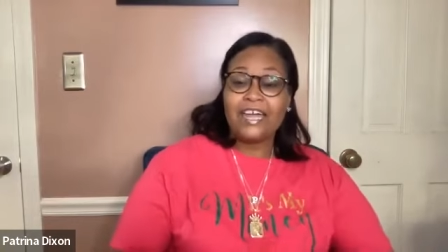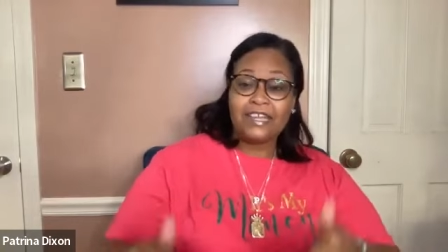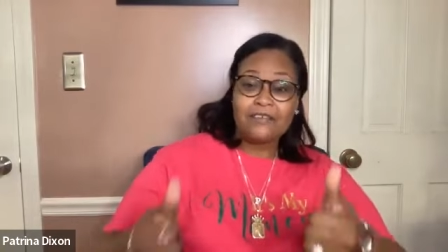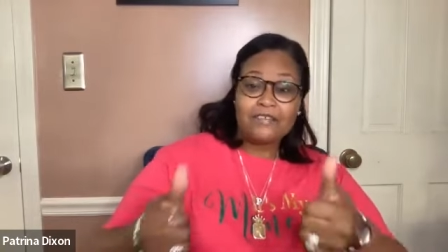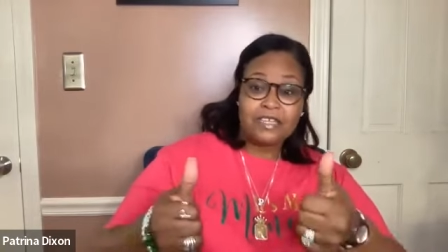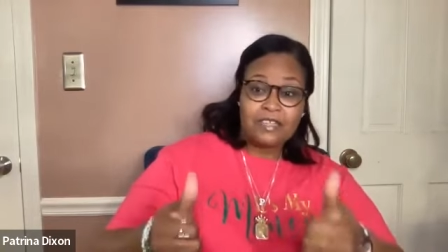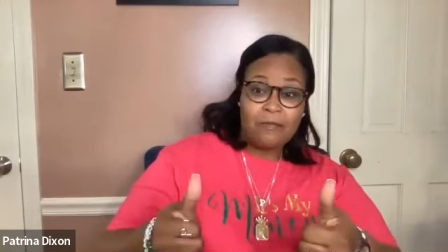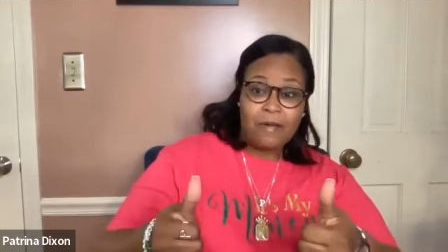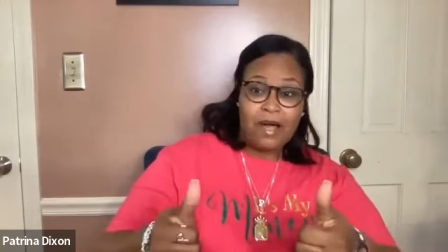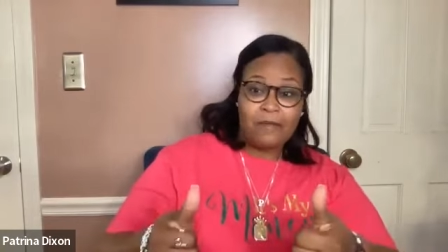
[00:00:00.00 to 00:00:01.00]
And then give us a
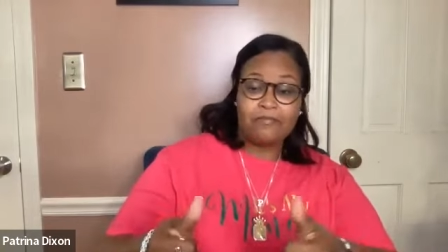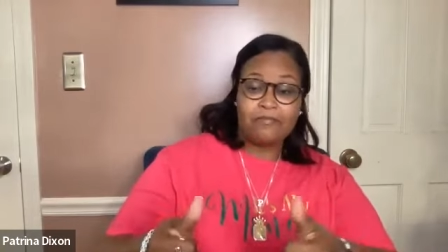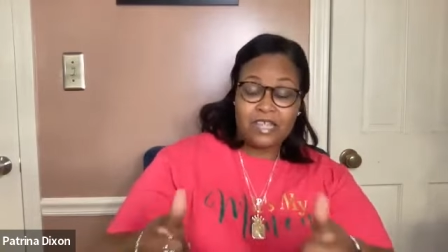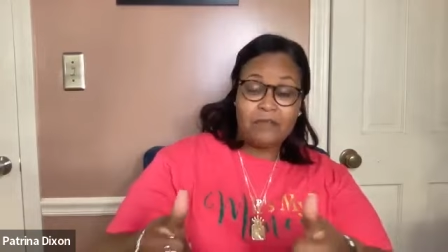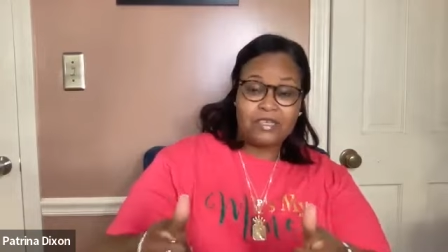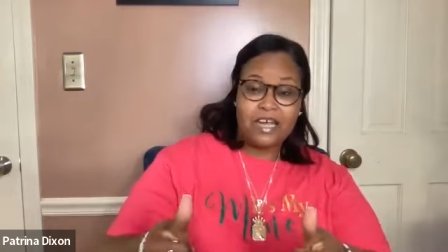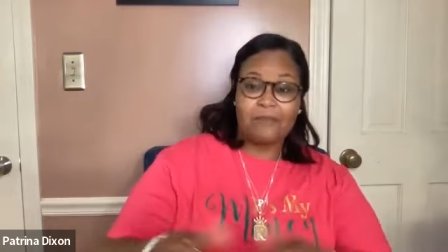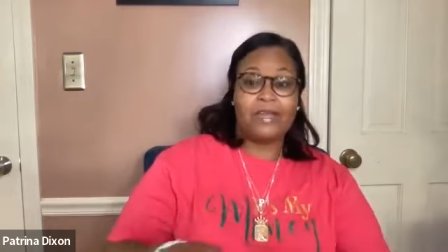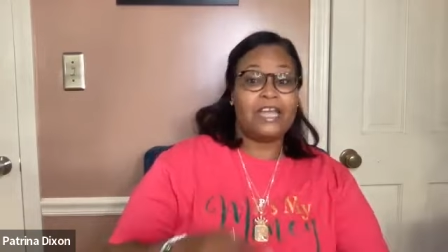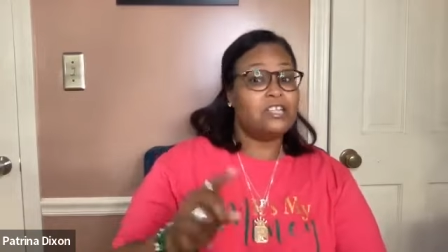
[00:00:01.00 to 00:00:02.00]
thumb up, thumbs
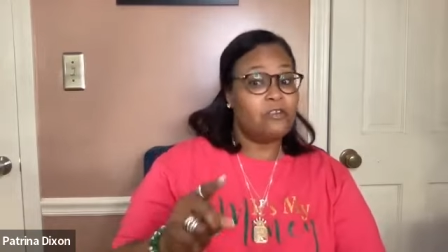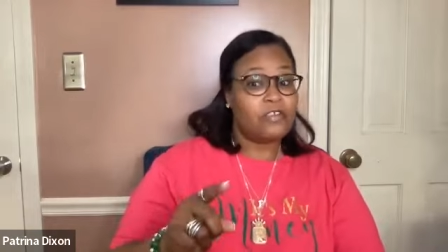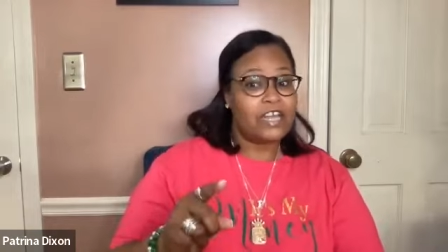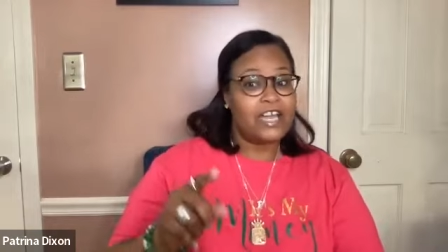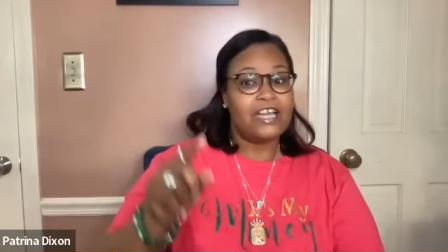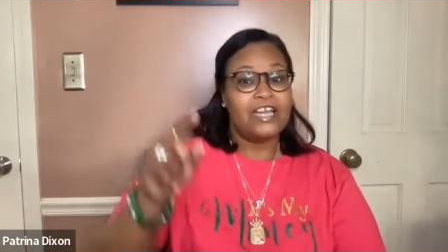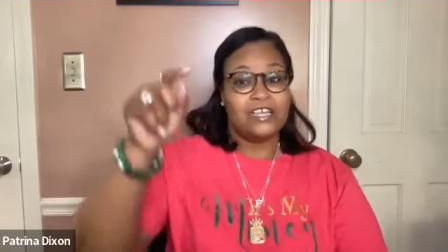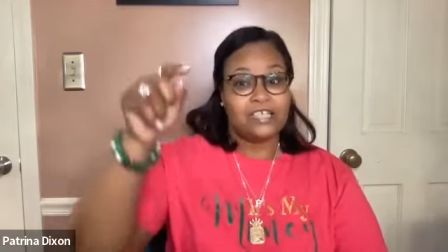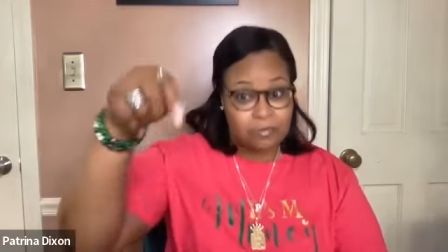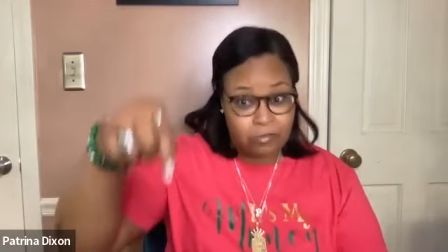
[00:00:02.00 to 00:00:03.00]
up. And don't forget,
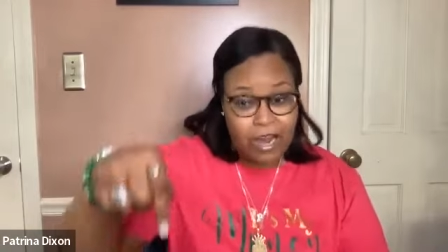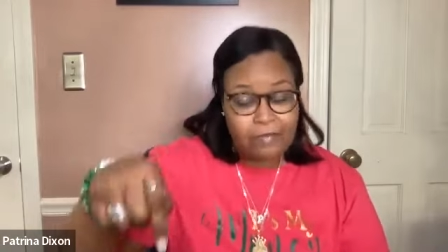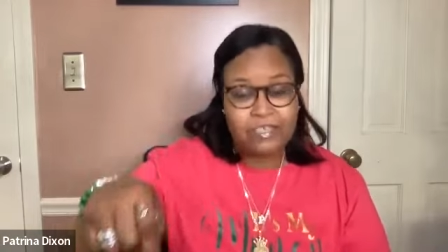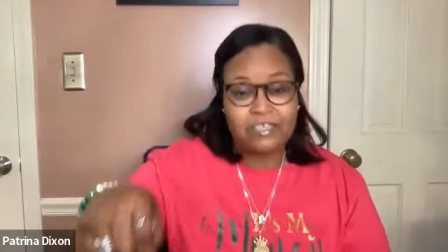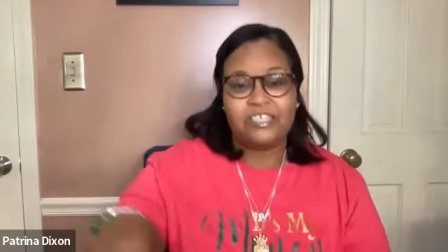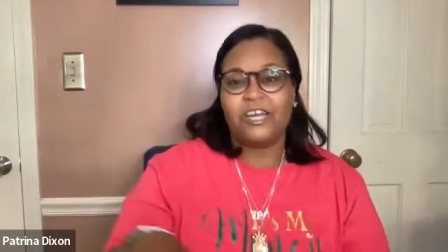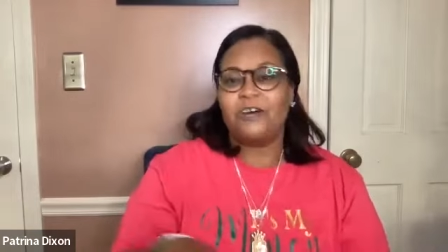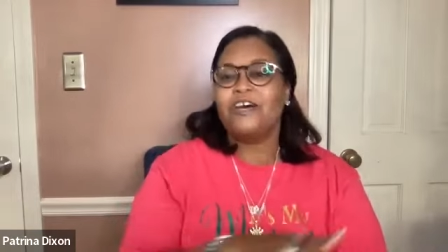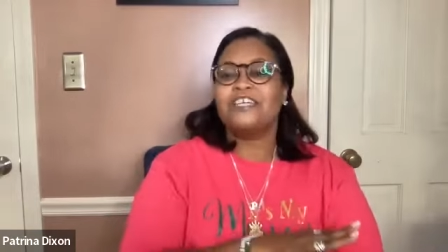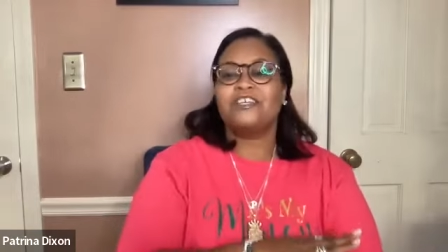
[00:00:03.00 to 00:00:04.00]
subscribe to the
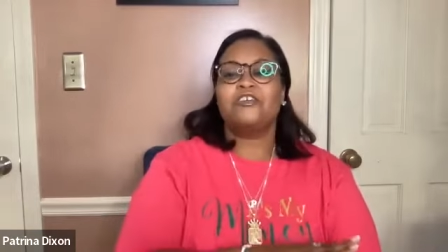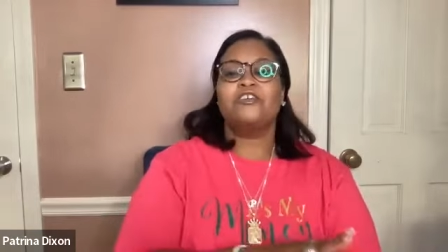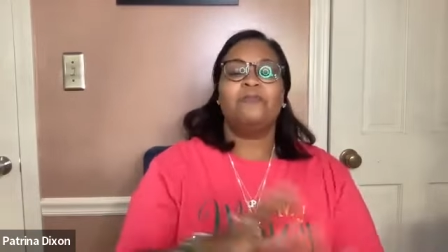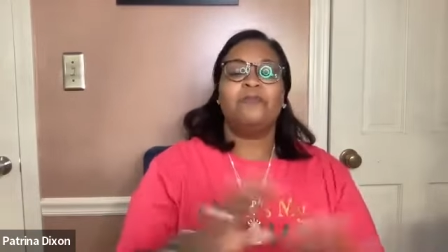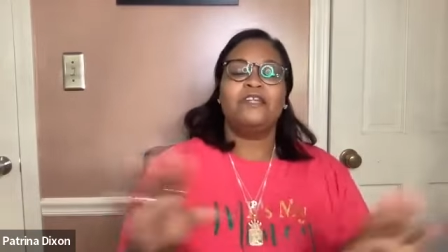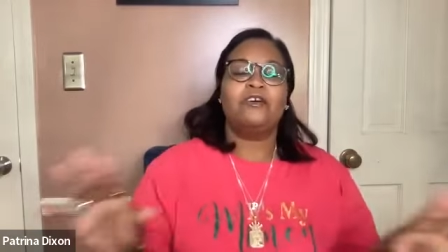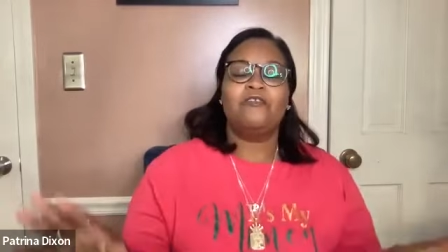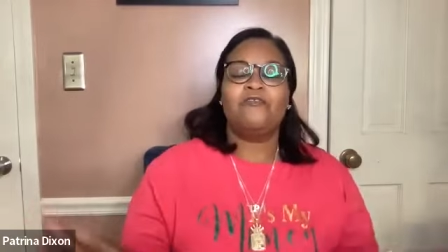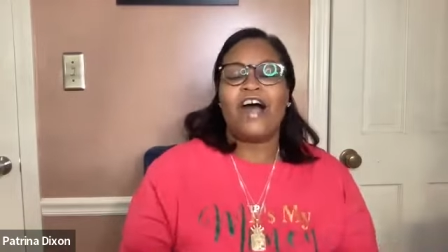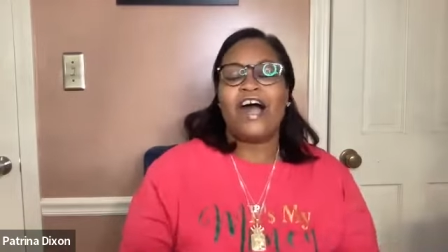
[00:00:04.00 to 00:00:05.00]
show so you'll be
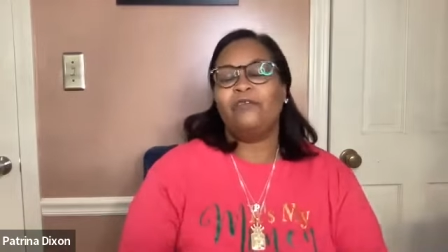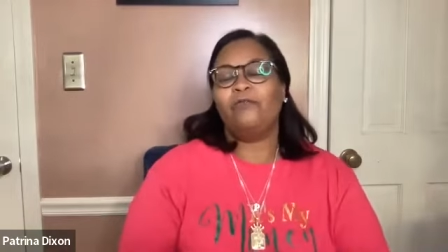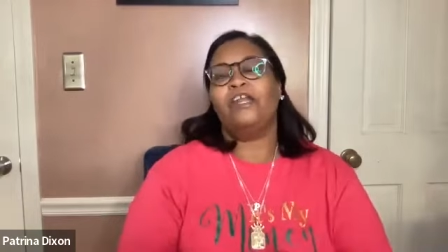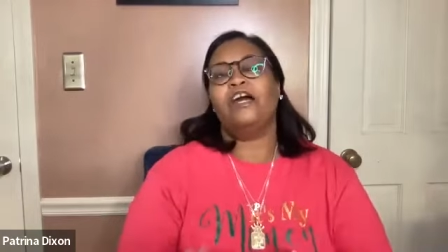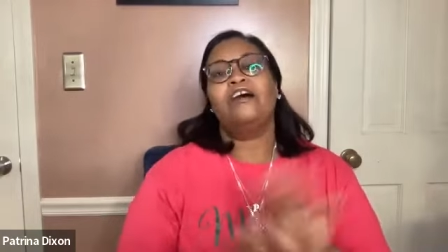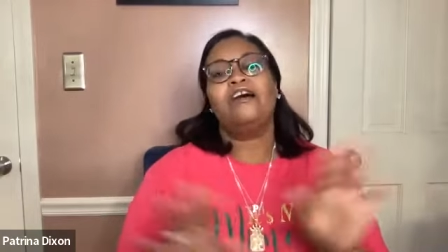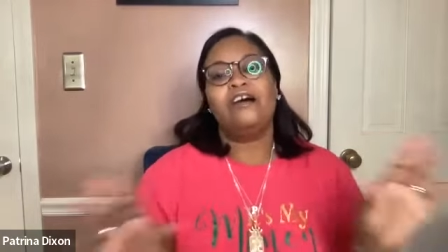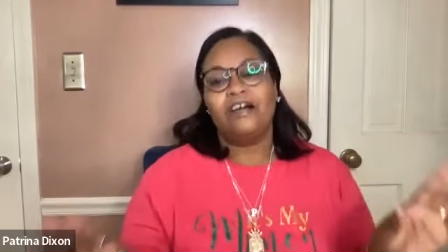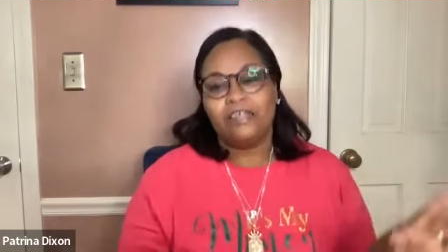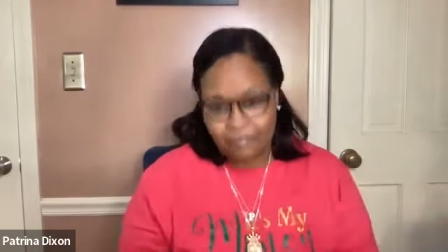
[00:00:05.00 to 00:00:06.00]
notified when
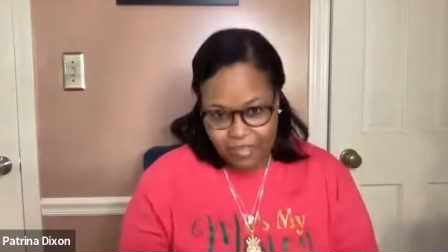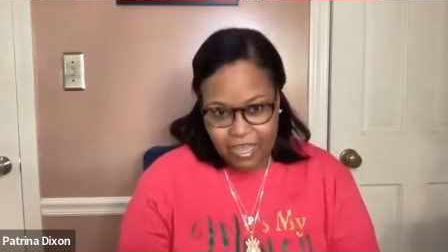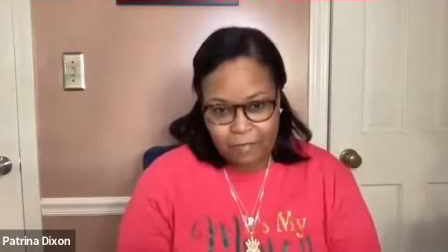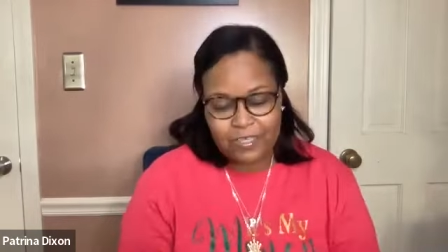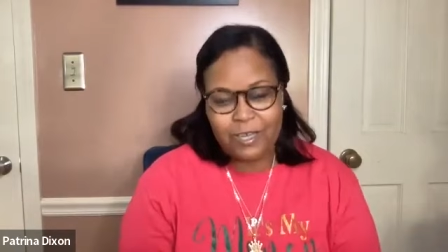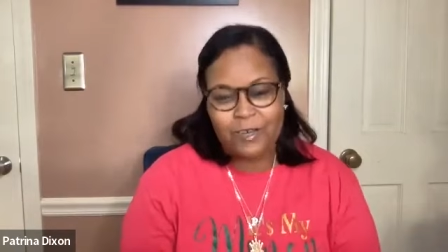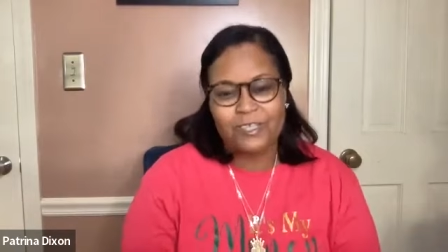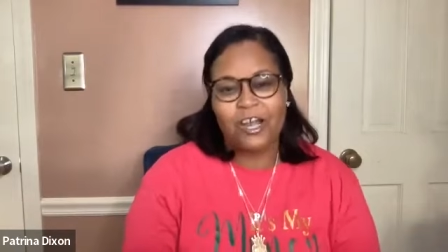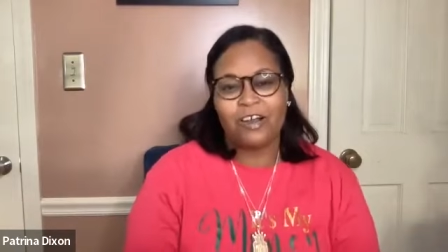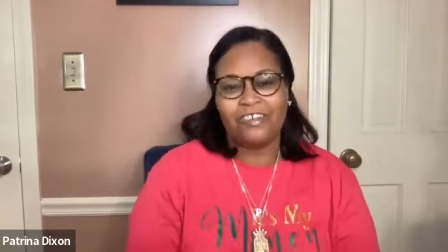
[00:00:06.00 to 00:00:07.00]
all of the
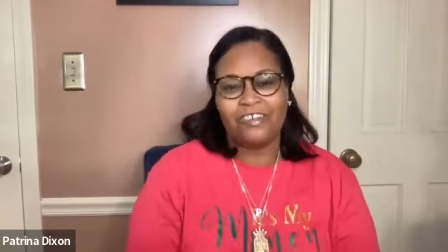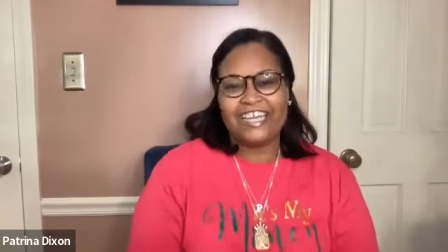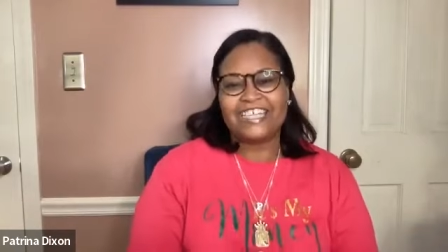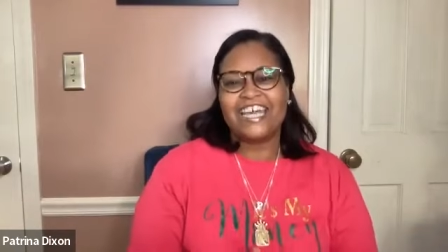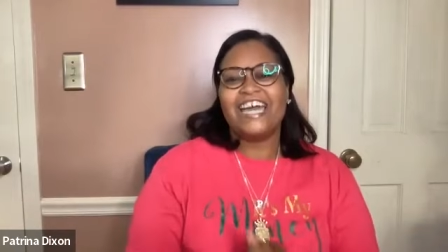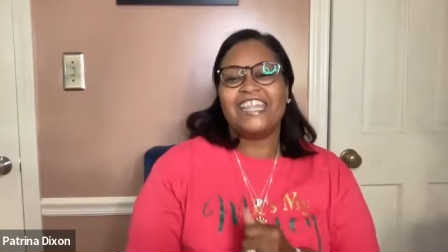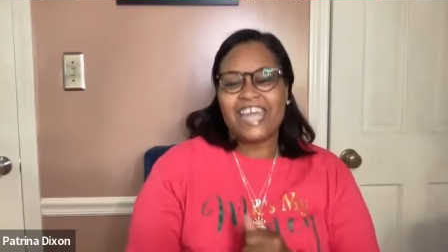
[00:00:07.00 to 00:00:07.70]
episodes are released.